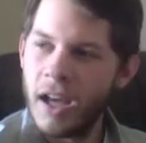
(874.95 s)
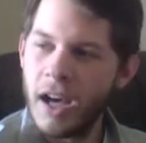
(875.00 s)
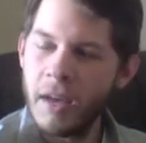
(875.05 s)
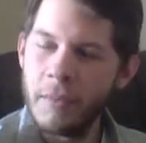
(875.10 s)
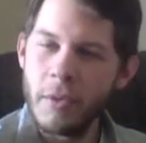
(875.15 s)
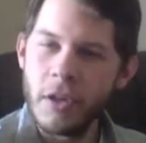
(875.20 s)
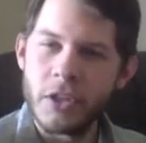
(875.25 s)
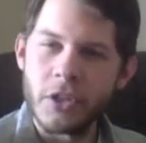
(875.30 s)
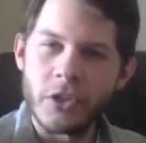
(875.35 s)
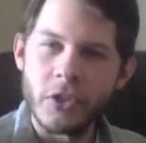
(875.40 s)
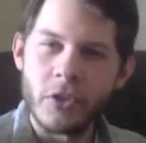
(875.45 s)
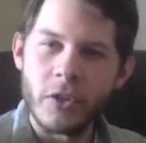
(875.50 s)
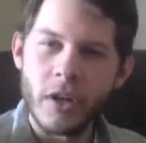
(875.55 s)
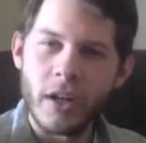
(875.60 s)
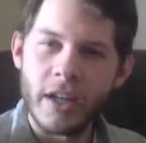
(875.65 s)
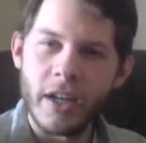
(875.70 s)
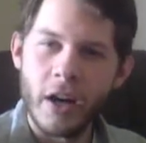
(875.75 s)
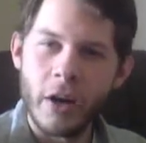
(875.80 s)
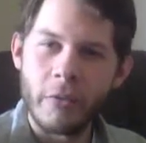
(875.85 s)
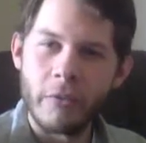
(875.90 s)
I'm not sure
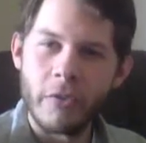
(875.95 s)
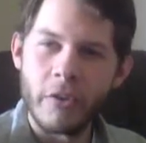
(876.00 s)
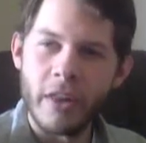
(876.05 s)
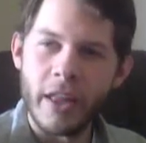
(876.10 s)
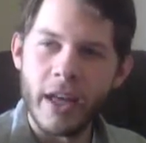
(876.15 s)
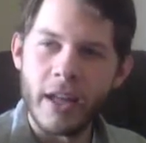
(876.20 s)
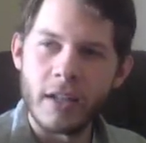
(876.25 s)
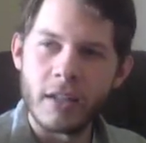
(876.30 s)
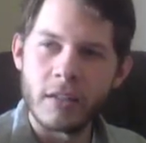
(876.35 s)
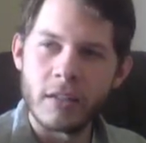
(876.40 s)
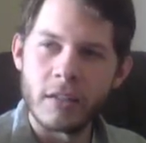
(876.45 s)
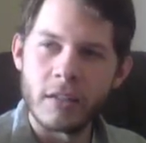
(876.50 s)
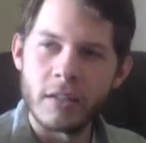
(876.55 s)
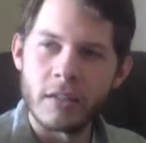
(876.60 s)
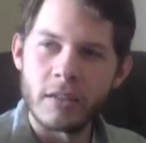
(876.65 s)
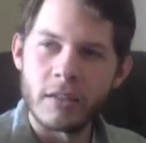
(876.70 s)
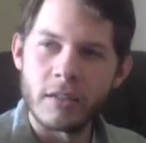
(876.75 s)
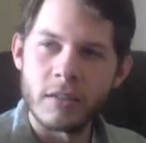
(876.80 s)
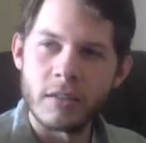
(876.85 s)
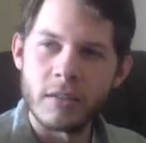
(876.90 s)
I care for that,
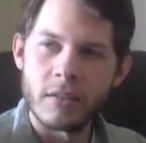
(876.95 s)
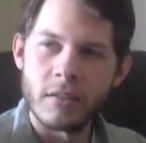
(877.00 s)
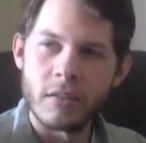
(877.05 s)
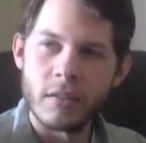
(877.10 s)
because